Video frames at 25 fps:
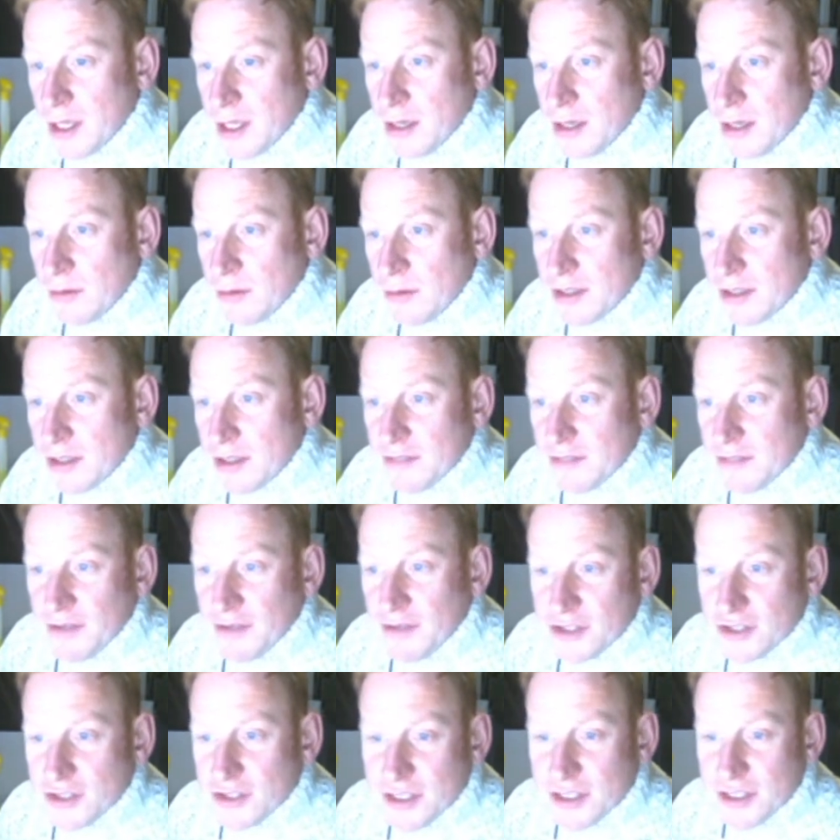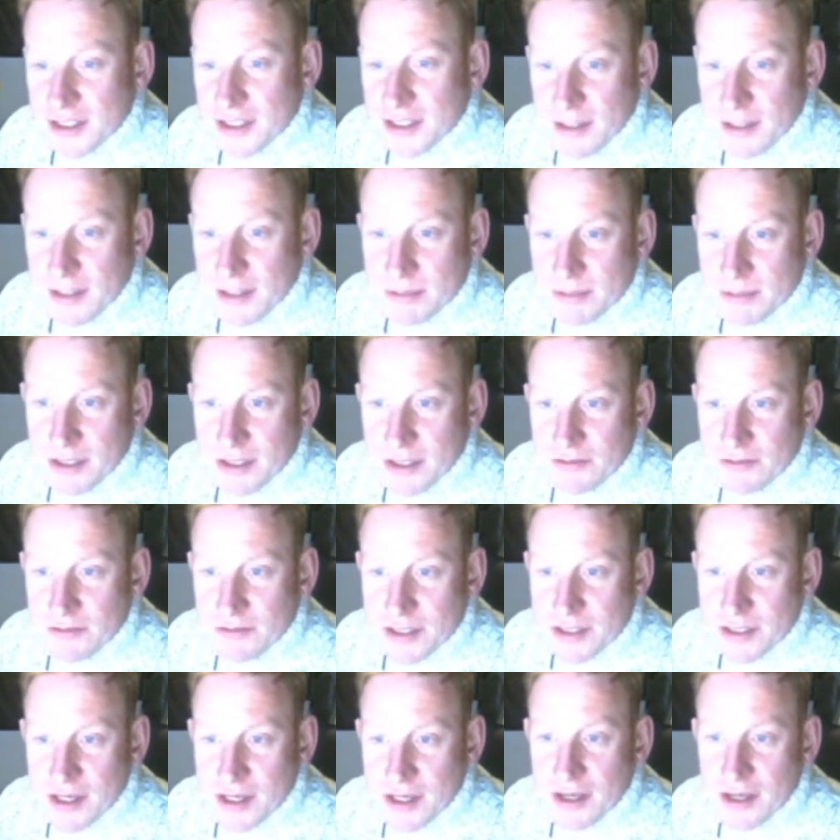Whereas if I just accepted the
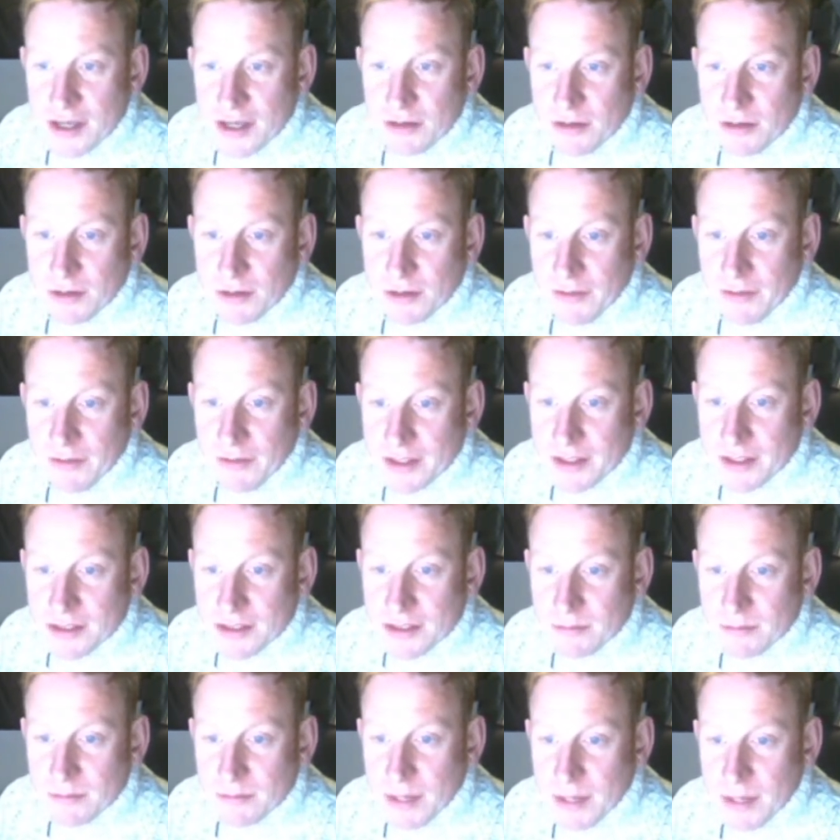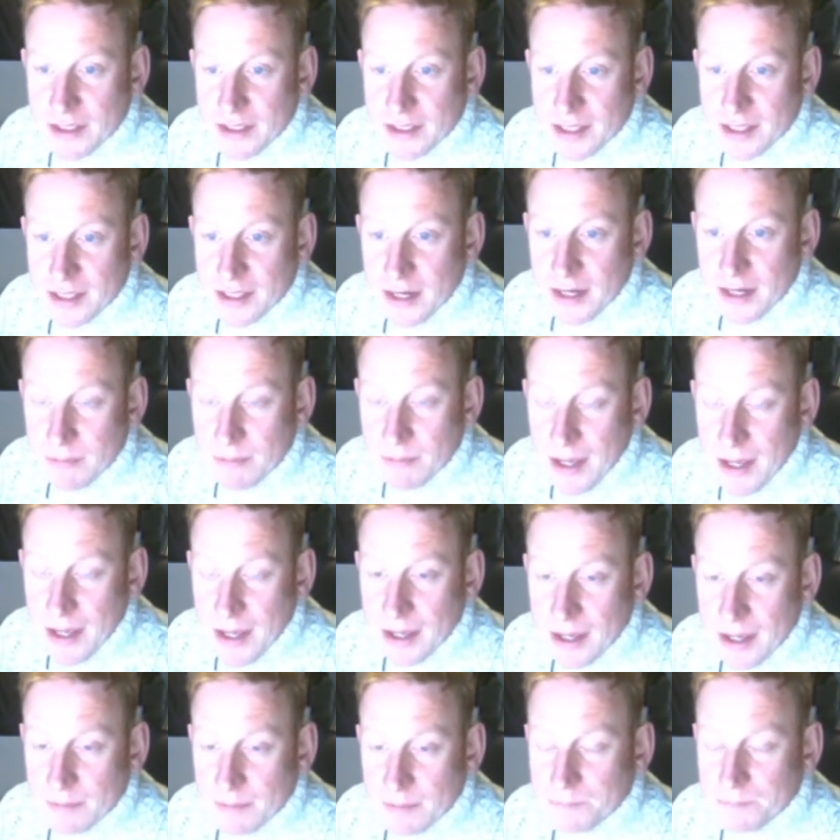return, I would have had to pay to get it
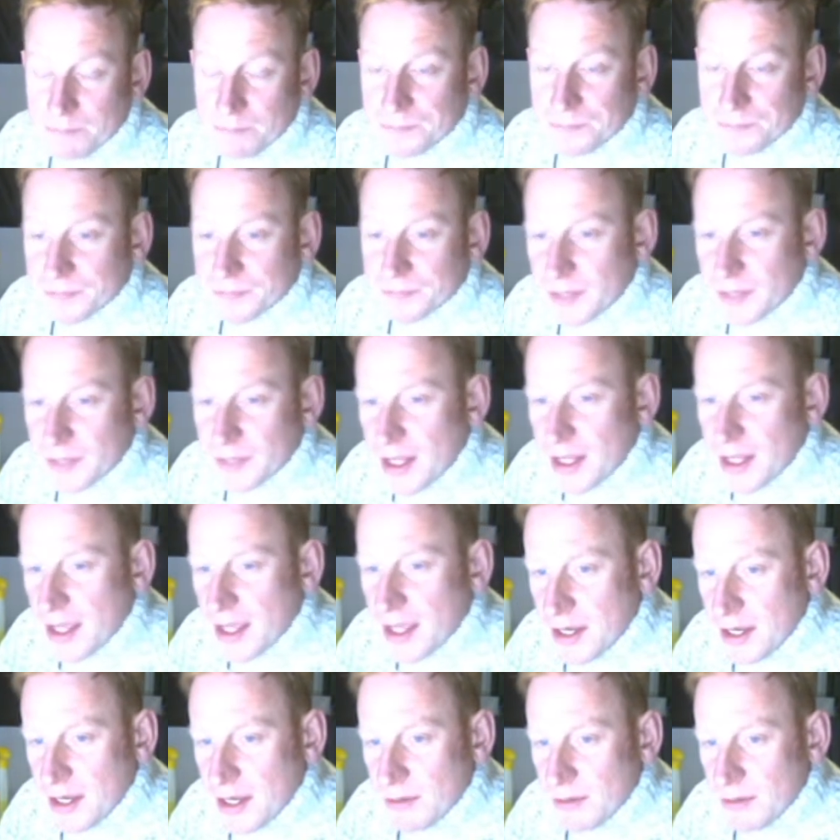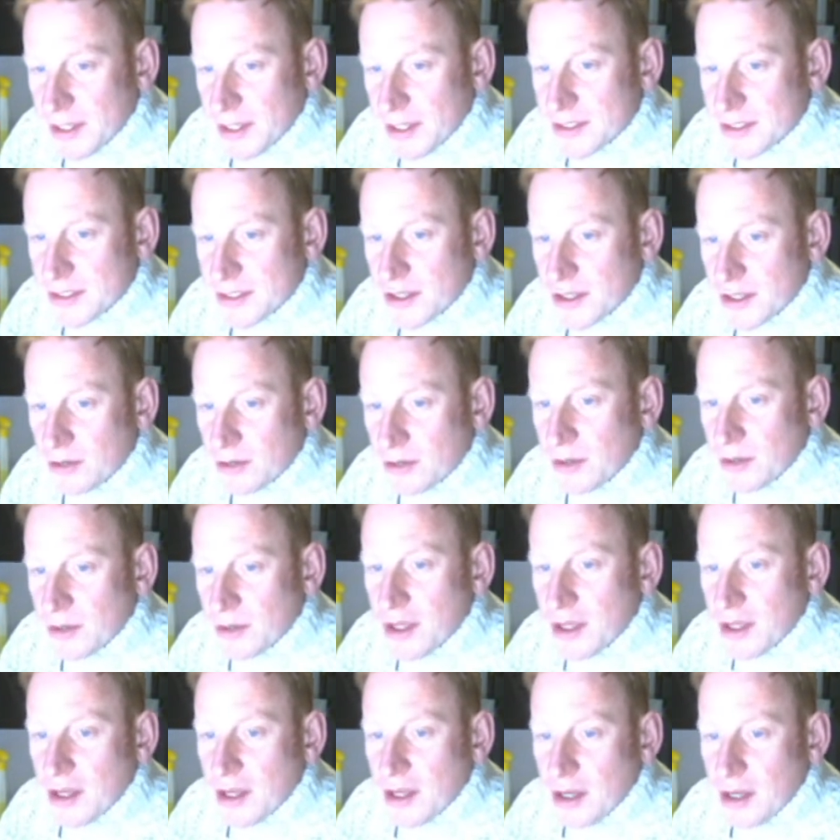back. Anyway, so
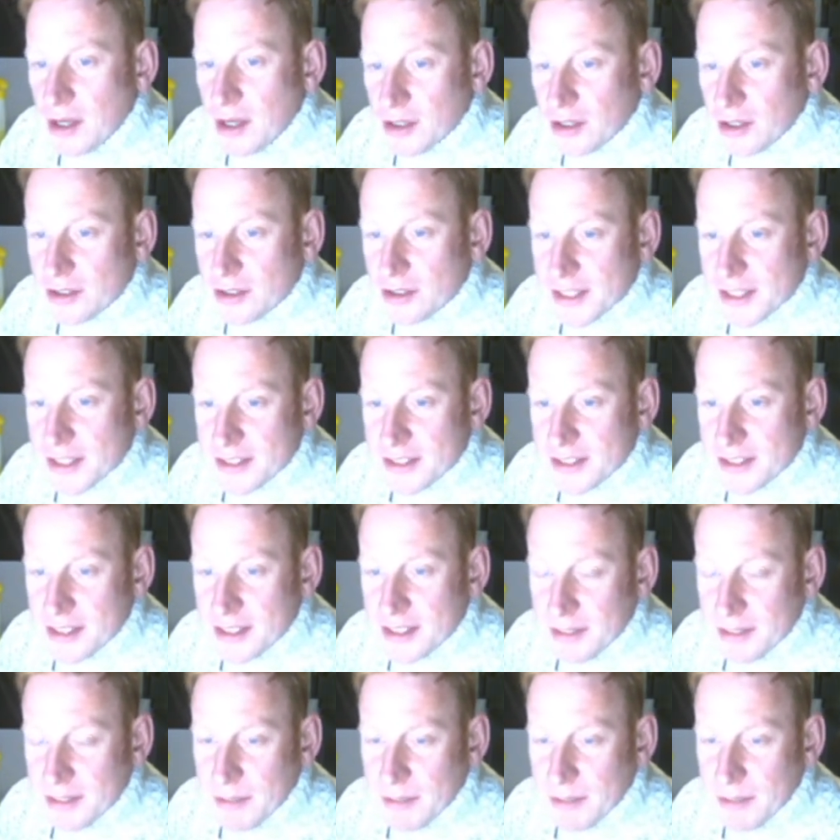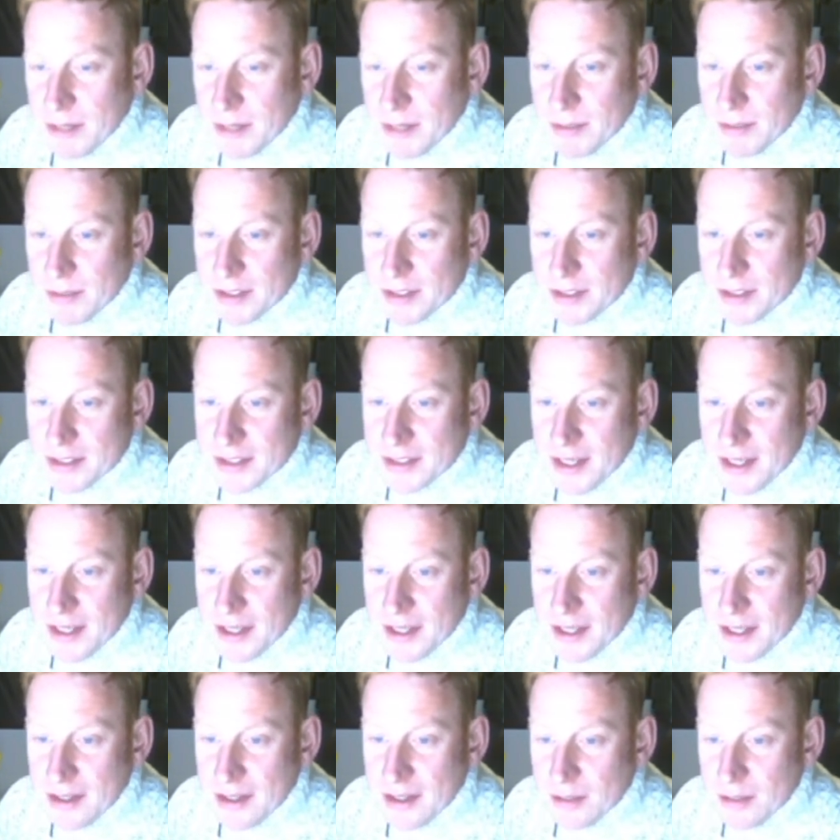I contacted eBay because they
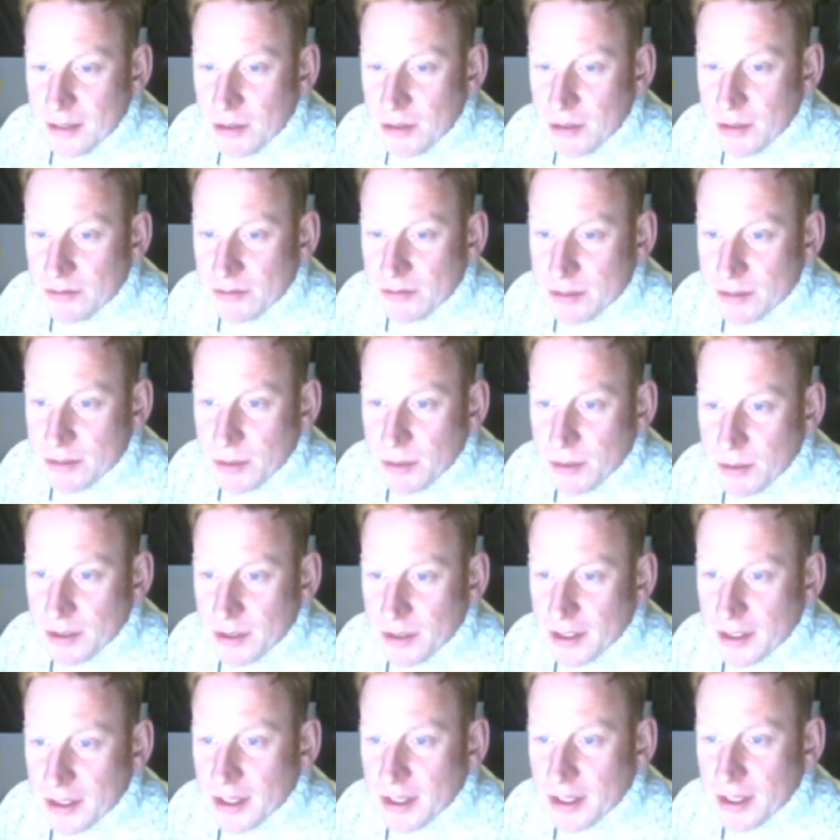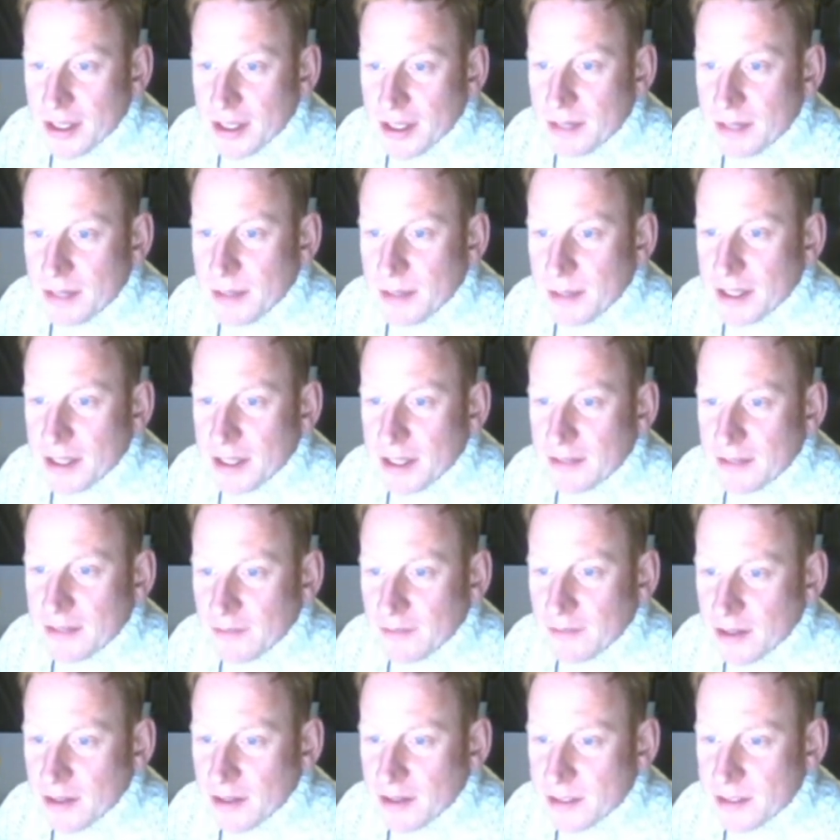weren't responding. eBay
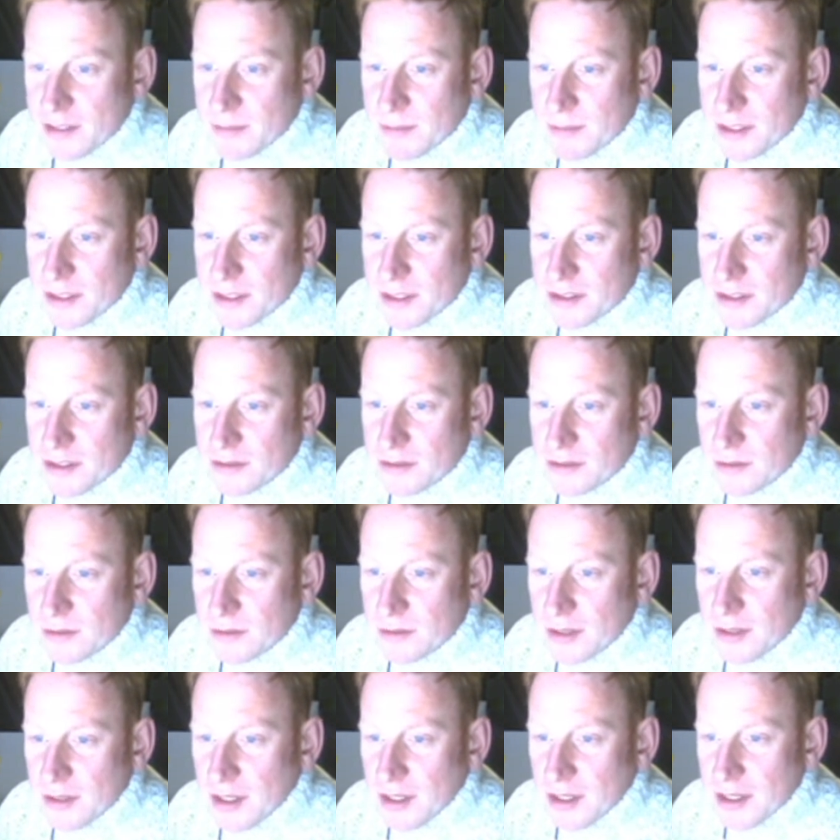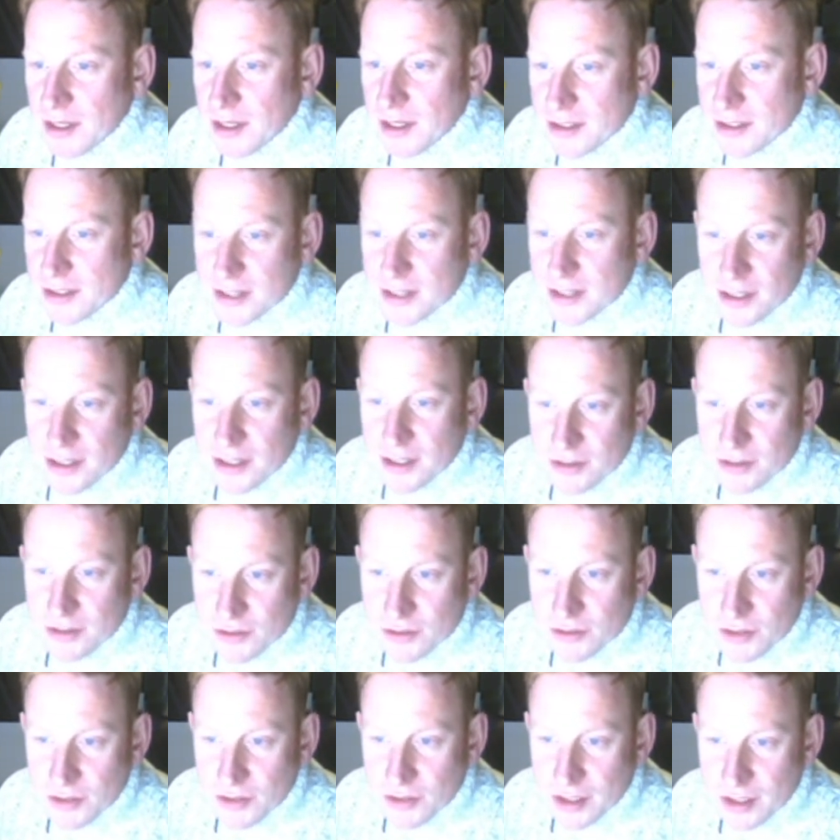advised me to continue to
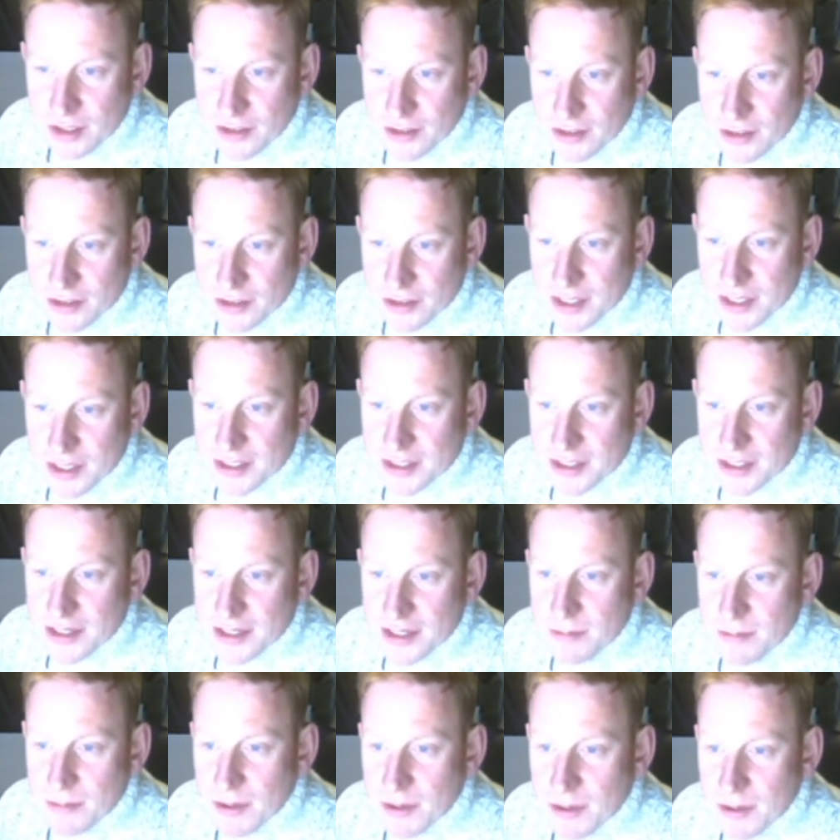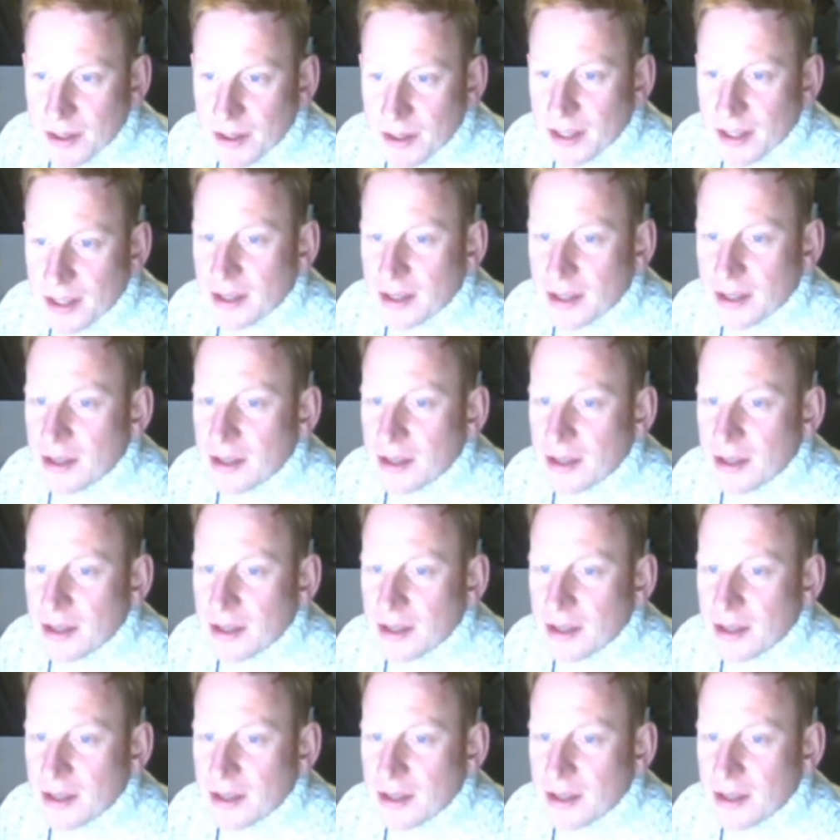try contacting the buyer.